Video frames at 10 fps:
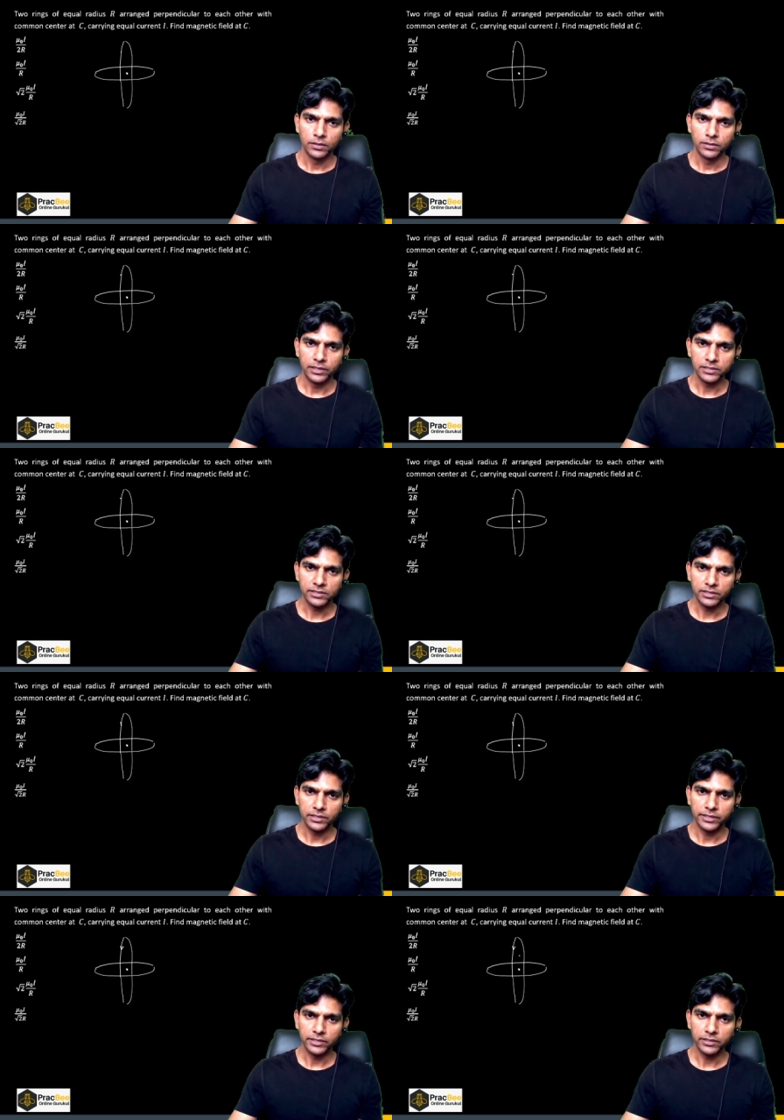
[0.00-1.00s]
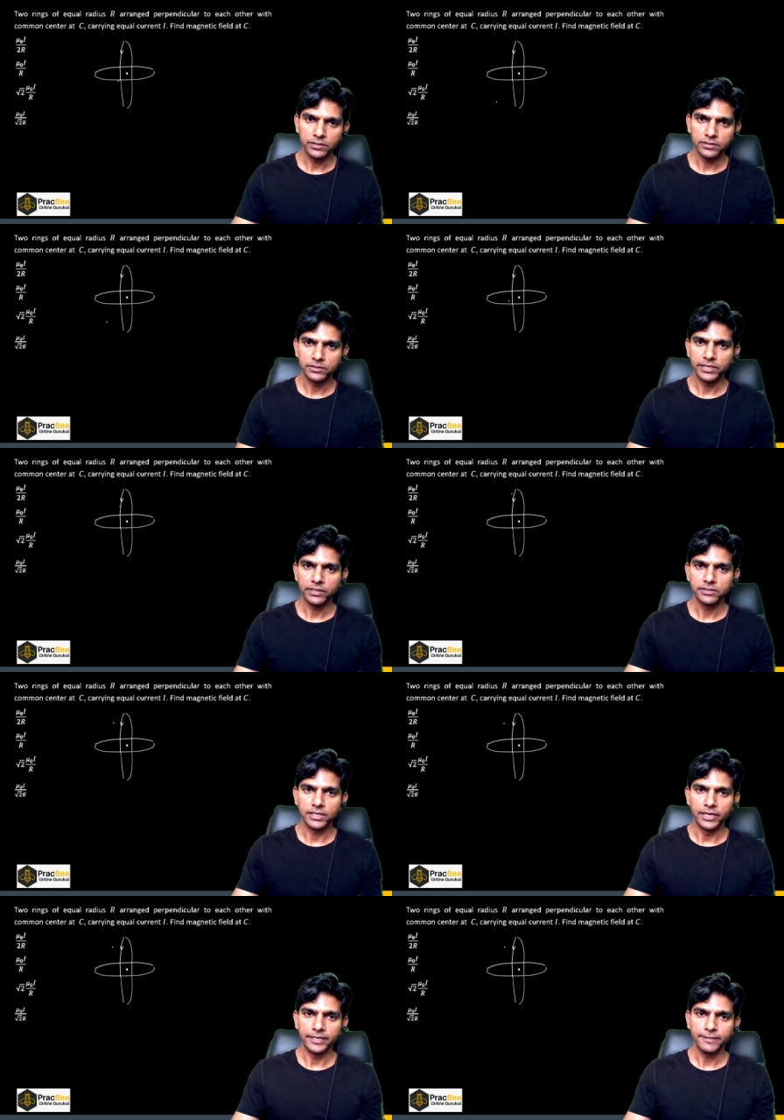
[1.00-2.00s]
Let us say the current in this ring is
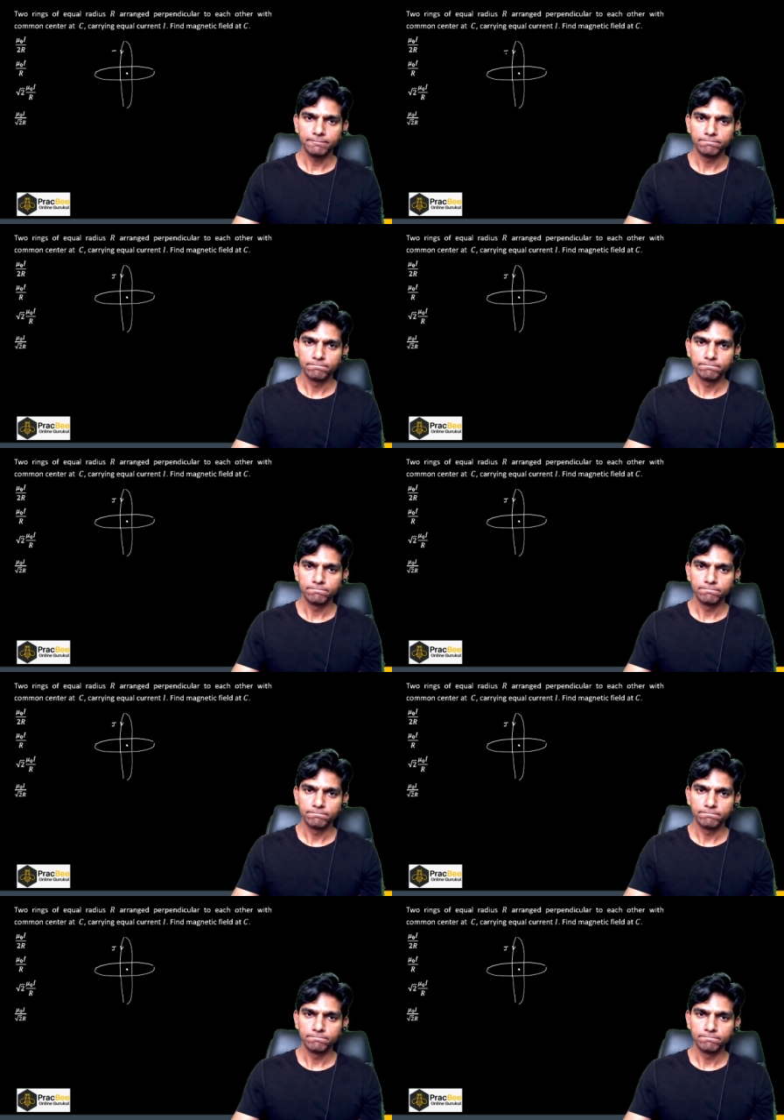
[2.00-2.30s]
I